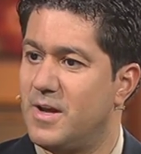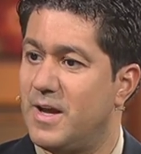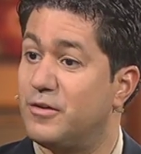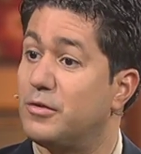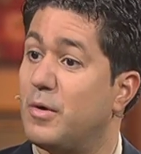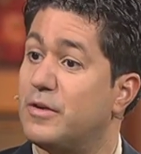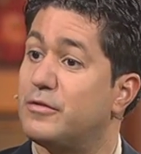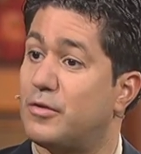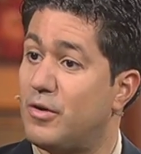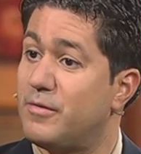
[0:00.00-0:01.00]
And so it
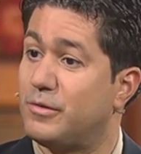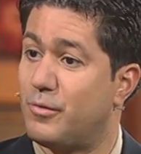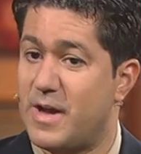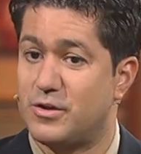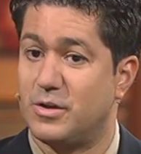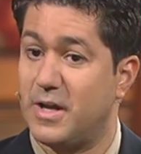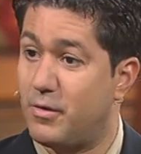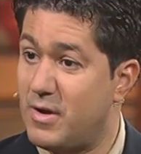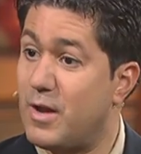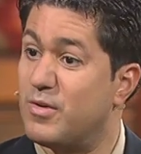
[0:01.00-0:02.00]
served to actually
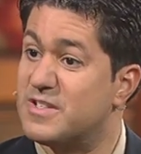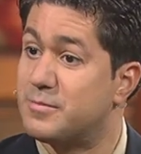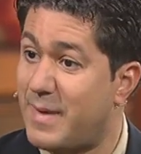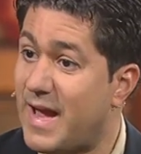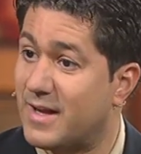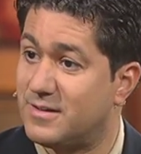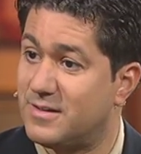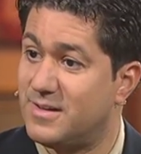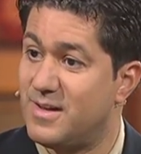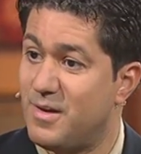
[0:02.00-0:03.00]
create respect
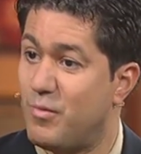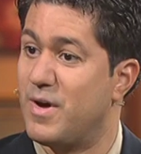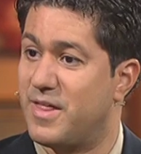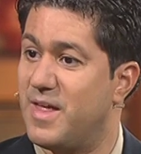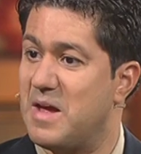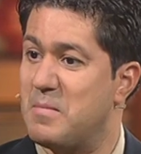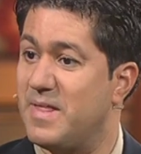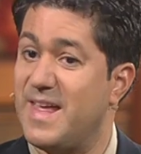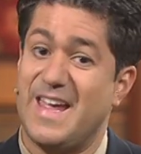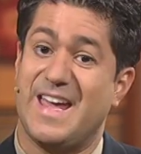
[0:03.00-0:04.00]
hmm. with them.
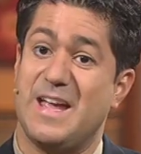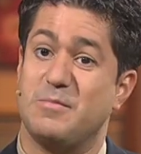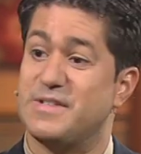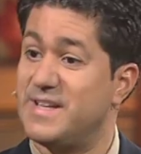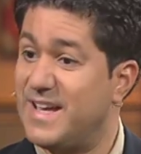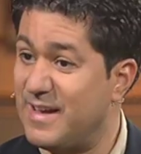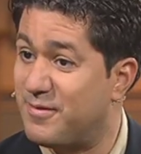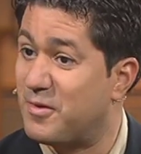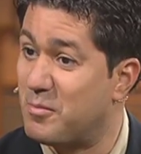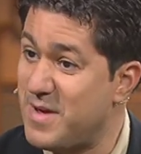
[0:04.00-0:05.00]
And they came seeking
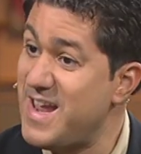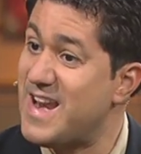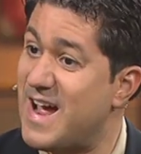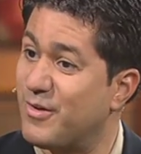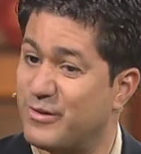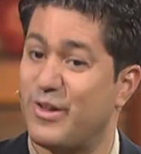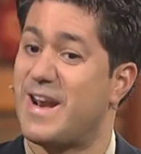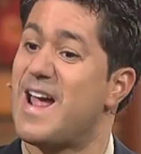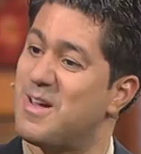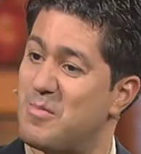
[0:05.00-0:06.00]
for me now so that
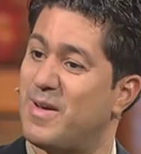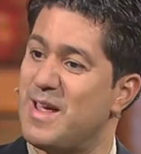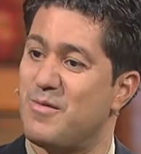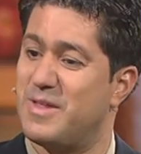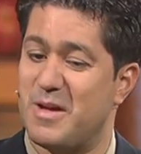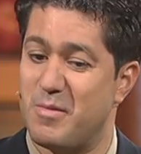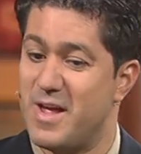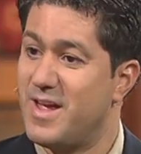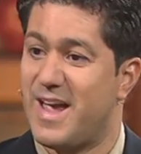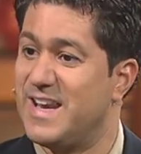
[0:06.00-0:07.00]
I could play with them
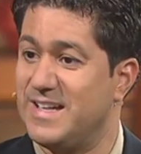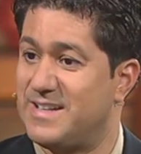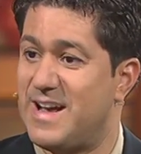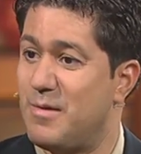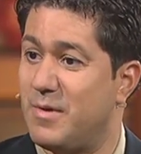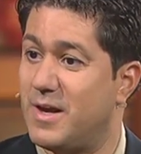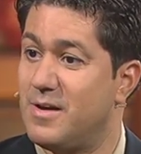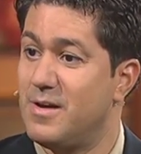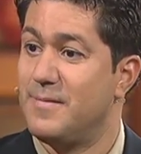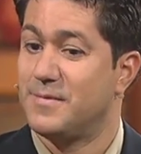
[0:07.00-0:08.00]
any time that
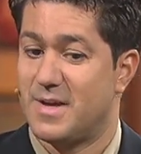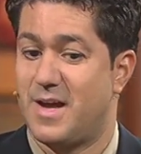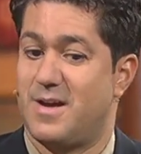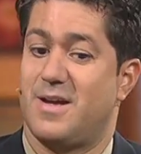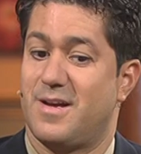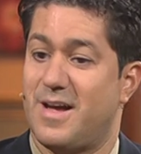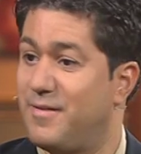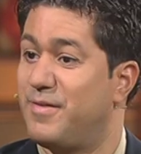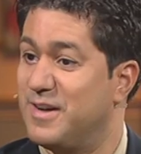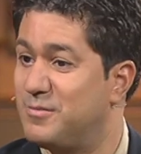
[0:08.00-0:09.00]
I
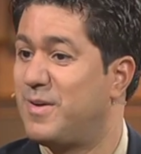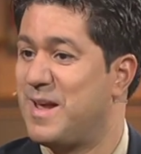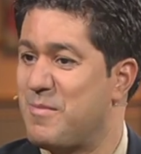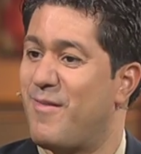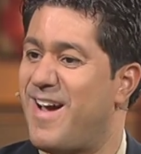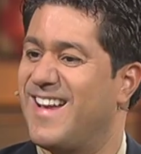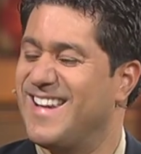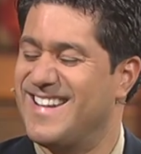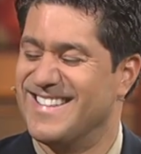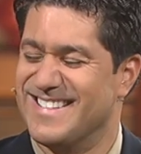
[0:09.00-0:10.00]
finished playing my
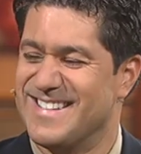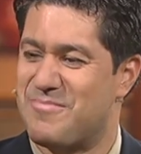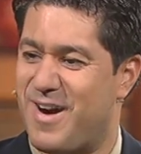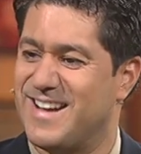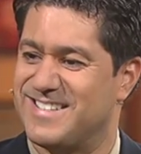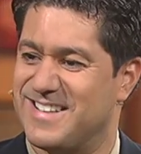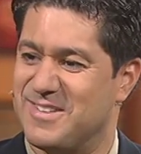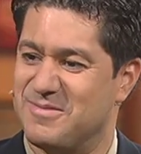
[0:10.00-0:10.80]
violin practicing.